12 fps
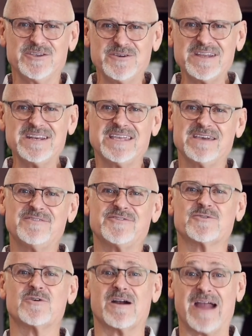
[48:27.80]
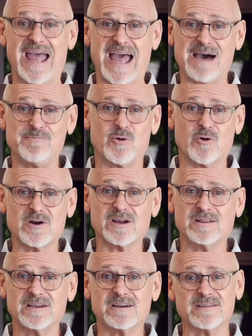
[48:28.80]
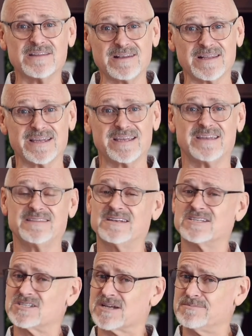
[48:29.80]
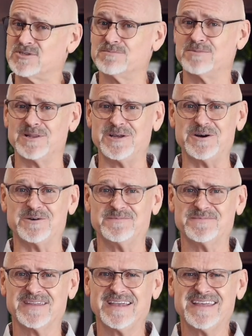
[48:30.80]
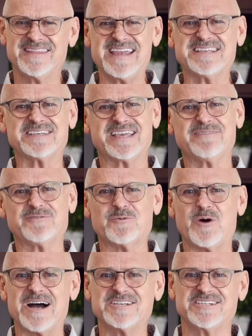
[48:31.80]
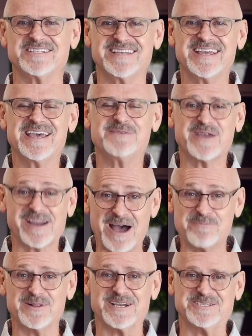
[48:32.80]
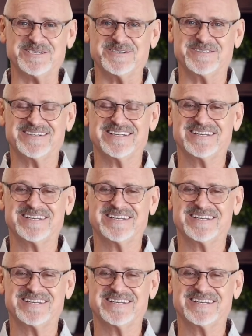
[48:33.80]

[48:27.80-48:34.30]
you can give through our app or click on the link in the description below. Thanks again for watching, and may God bless you.